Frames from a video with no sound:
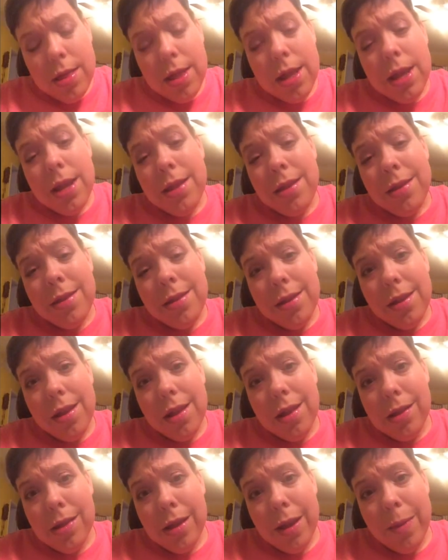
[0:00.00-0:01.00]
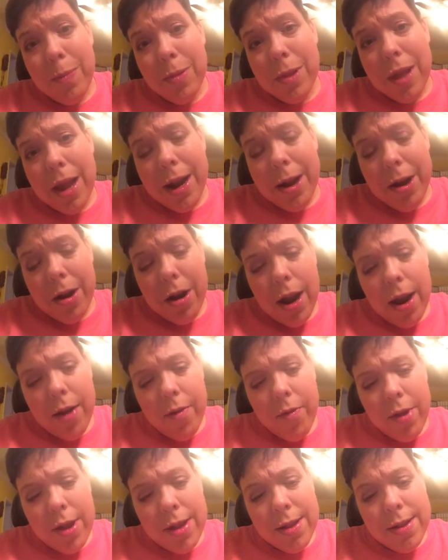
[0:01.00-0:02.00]
This lip liner I
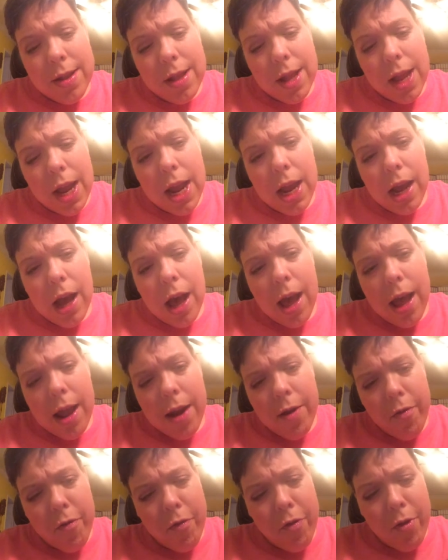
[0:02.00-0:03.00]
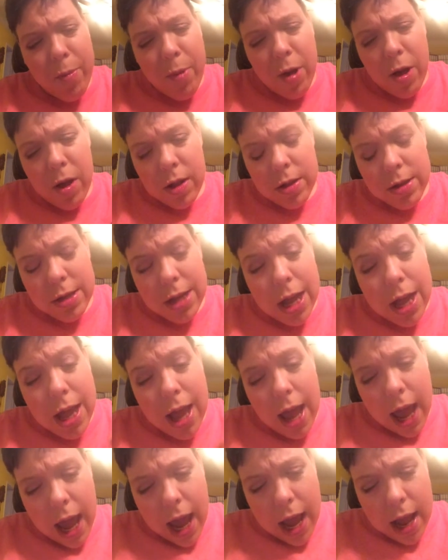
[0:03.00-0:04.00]
recently got from Ulta,
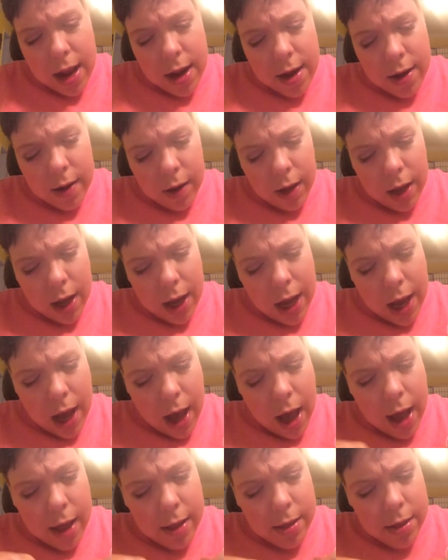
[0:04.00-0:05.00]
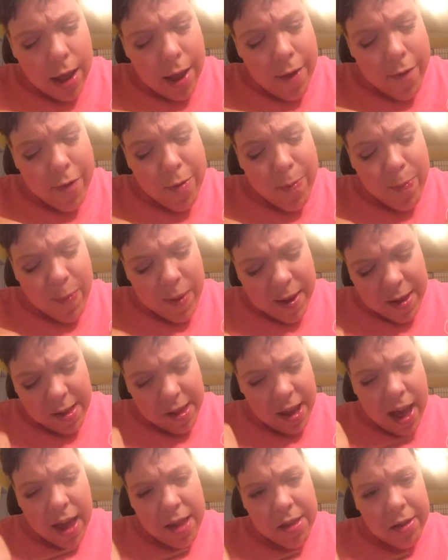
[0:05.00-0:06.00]
and I love it because
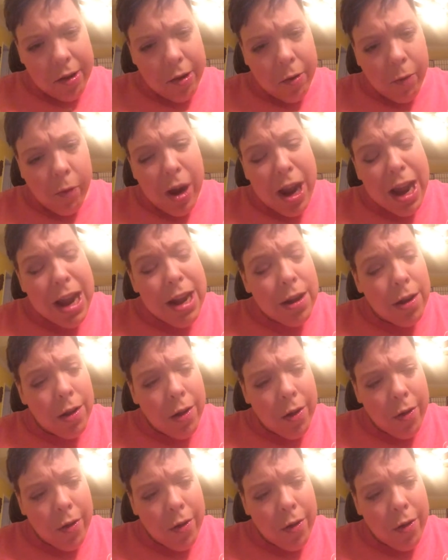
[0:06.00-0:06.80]
it has a great